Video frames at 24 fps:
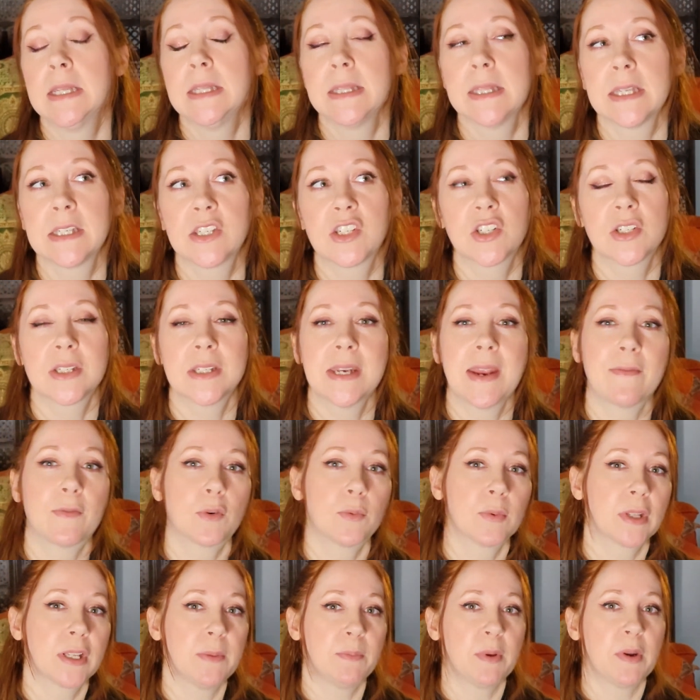That's just never
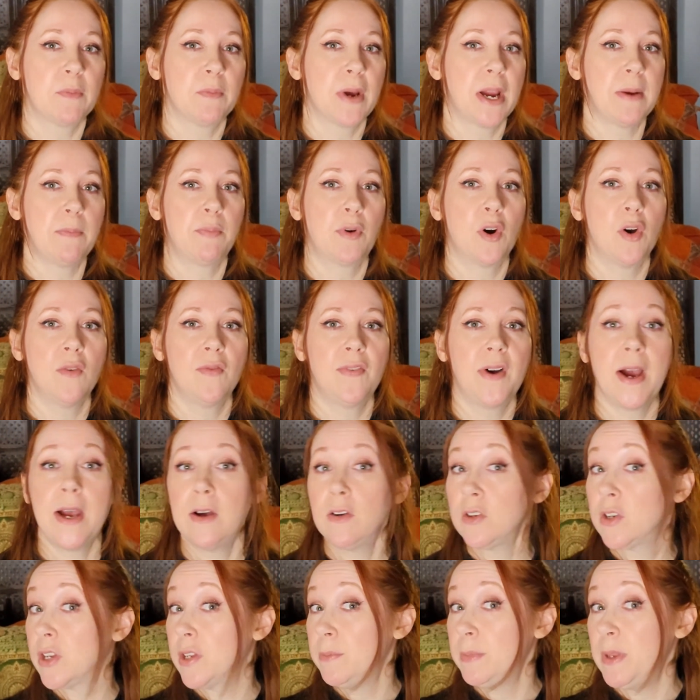really been my
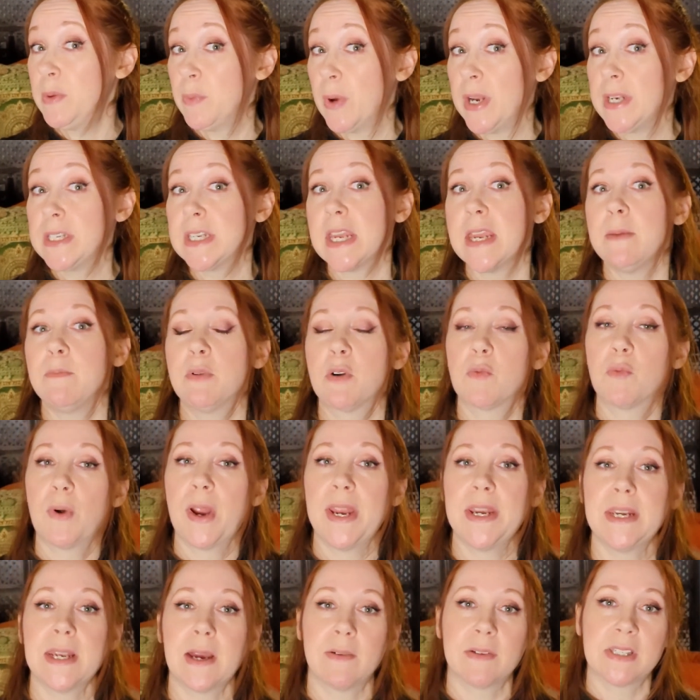profile. Could be one day, but
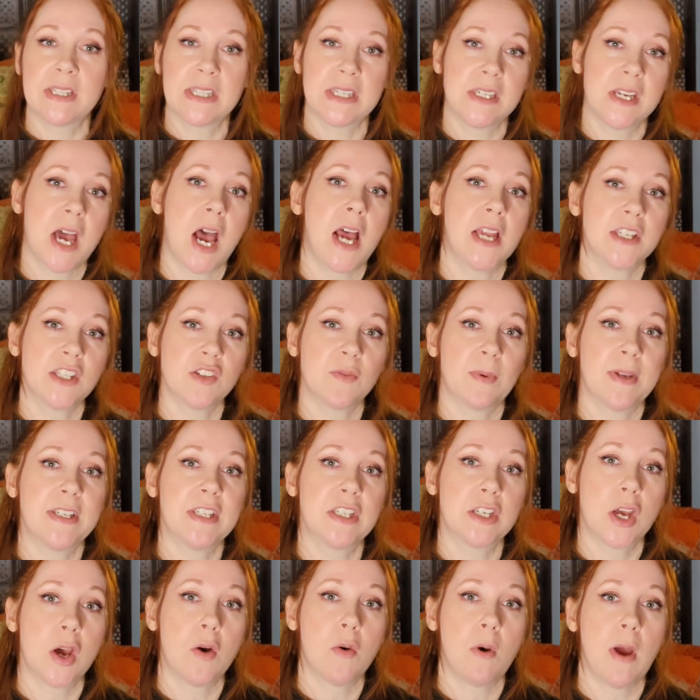right now it's not, so I
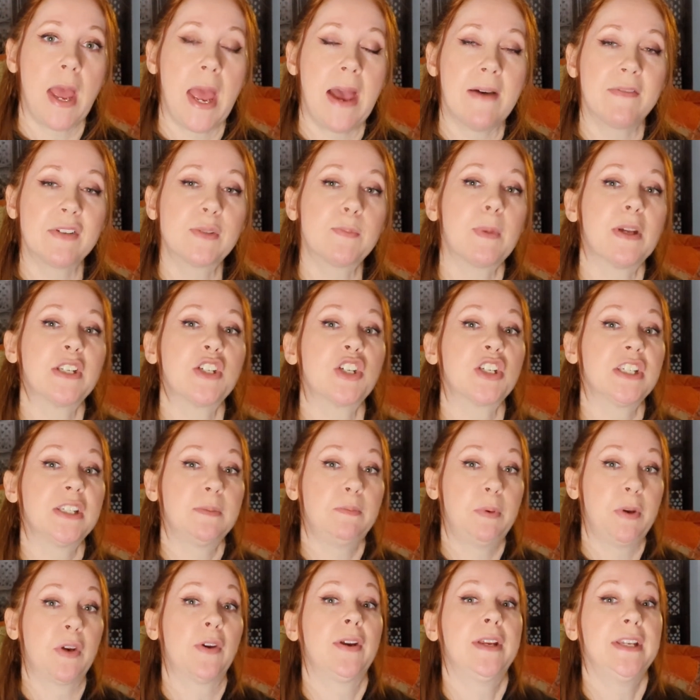don't have as much
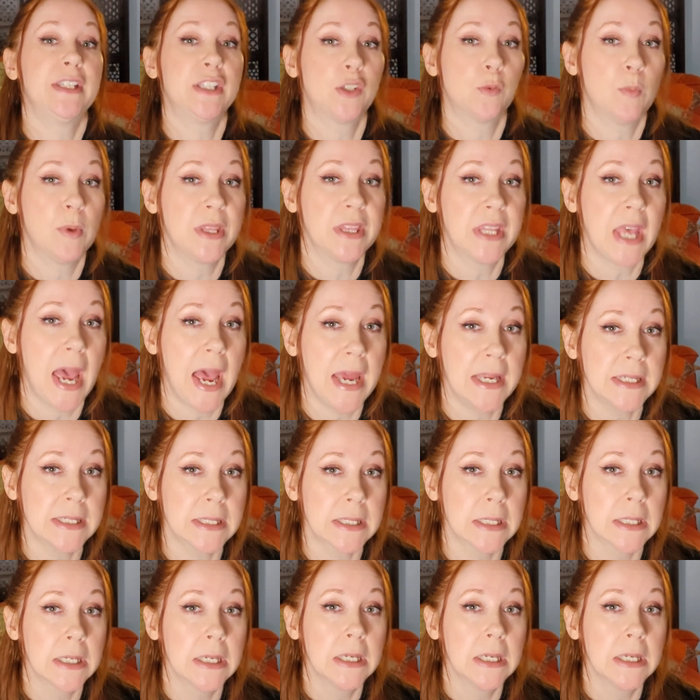experience with that.